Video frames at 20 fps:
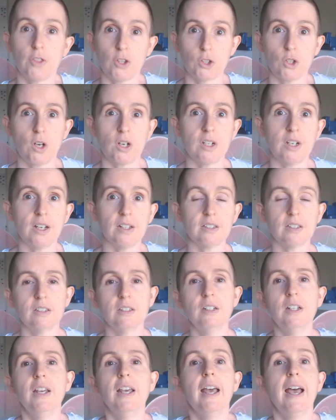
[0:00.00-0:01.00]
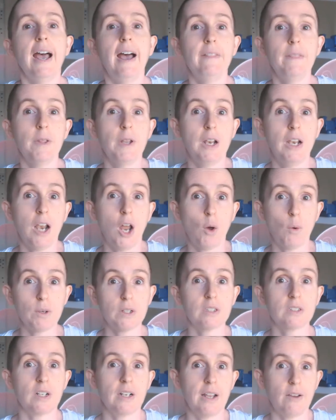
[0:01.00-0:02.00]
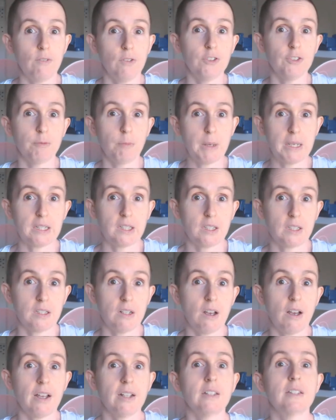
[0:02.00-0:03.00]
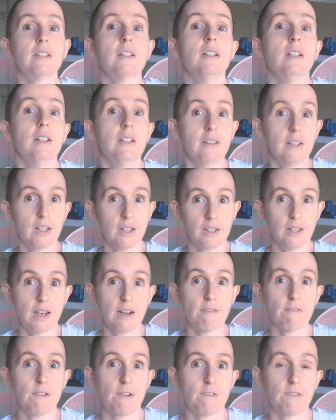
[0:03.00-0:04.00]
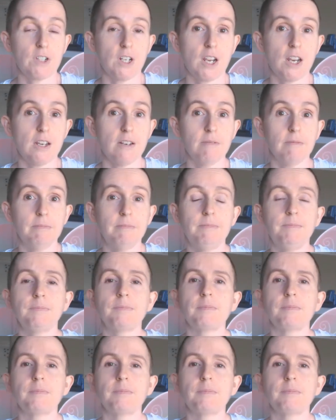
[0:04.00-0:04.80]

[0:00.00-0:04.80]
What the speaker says: the Dirty Dozen, and the lowest levels of pesticides, the Clean 15.